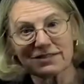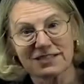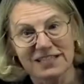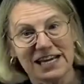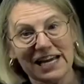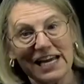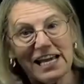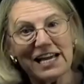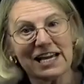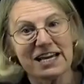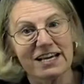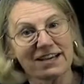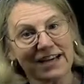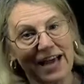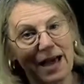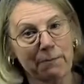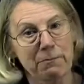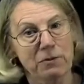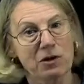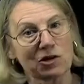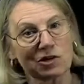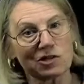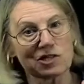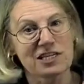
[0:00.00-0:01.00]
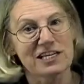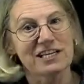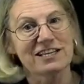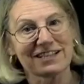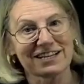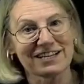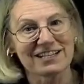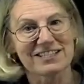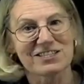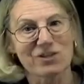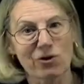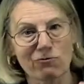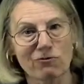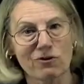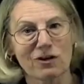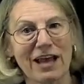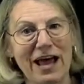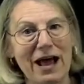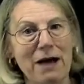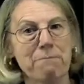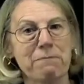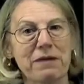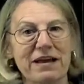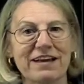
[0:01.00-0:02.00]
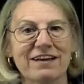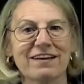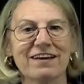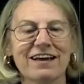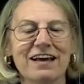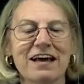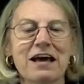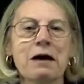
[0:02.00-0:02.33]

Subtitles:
T, capital T, that is overlapping.